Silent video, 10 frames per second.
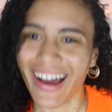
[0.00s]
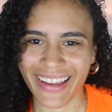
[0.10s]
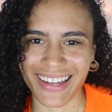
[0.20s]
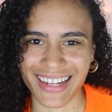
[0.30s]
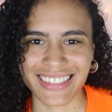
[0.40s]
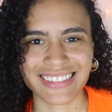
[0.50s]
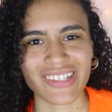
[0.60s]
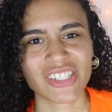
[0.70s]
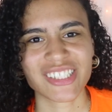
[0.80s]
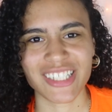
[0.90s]
Hi guys,
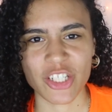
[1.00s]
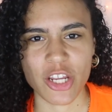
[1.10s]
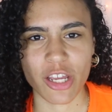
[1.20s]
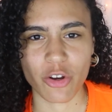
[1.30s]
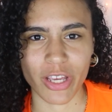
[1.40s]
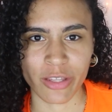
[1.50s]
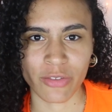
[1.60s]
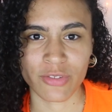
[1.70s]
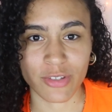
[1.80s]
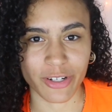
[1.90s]
that was such an
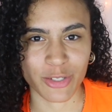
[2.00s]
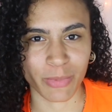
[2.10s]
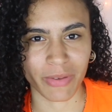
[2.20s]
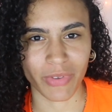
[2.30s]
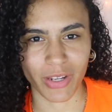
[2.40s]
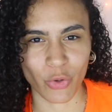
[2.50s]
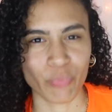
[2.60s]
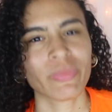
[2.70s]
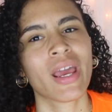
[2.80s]
aggressive start to my video.